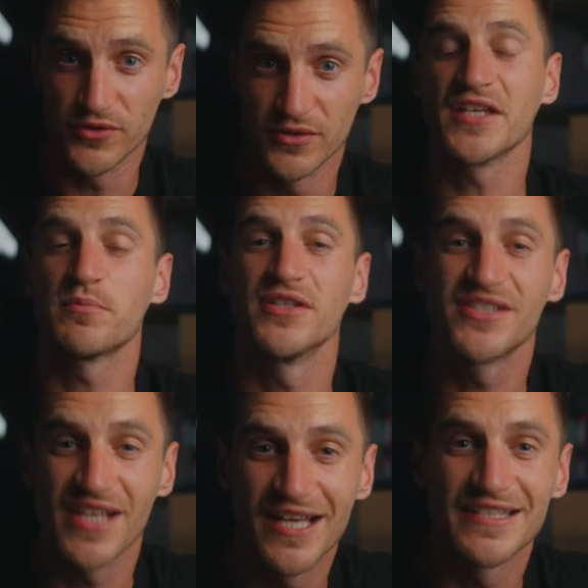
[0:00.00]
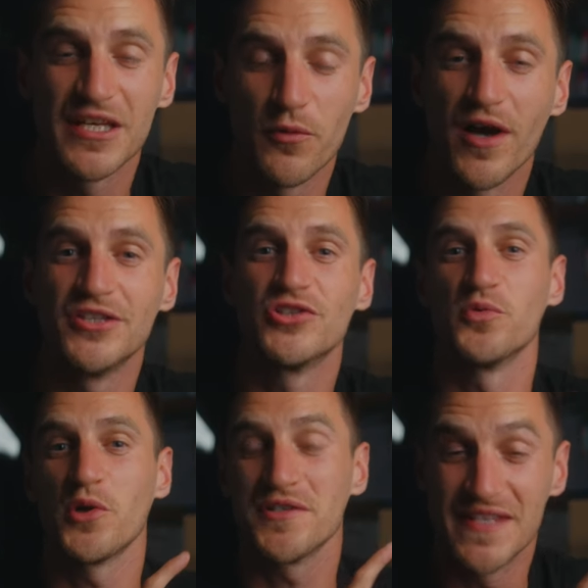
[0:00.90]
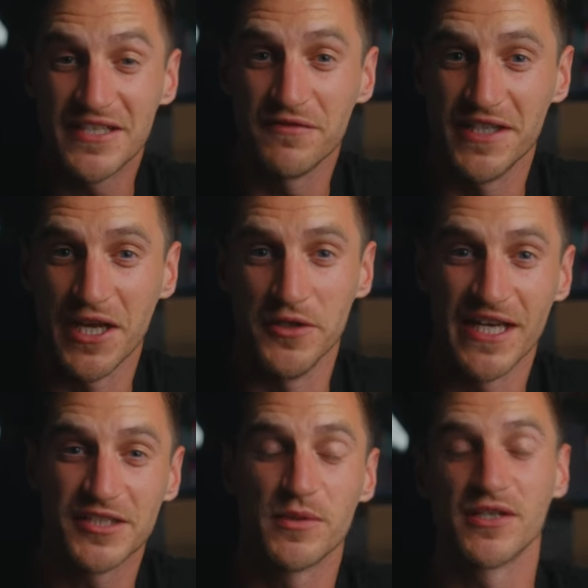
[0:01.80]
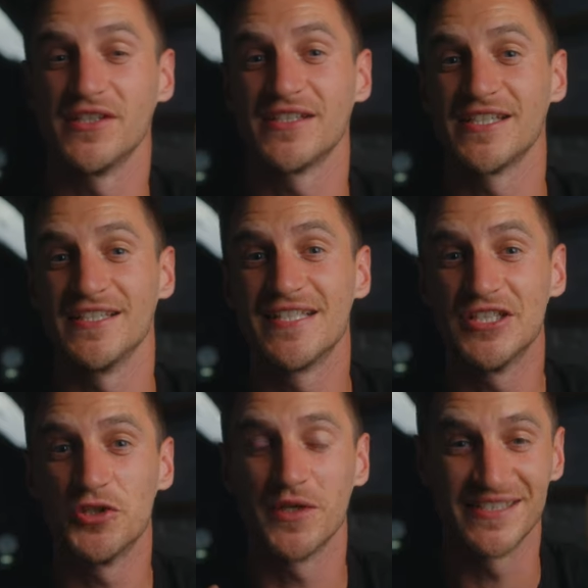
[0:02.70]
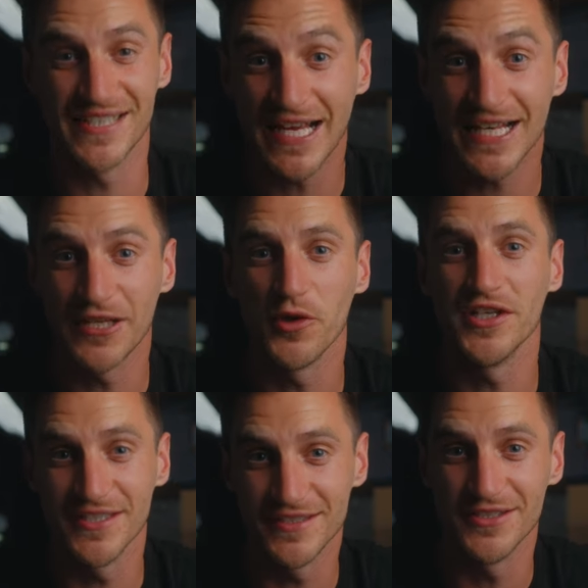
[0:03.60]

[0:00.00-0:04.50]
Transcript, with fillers: And that's precisely why you should watch this video next because it's going to teach you exactly what you need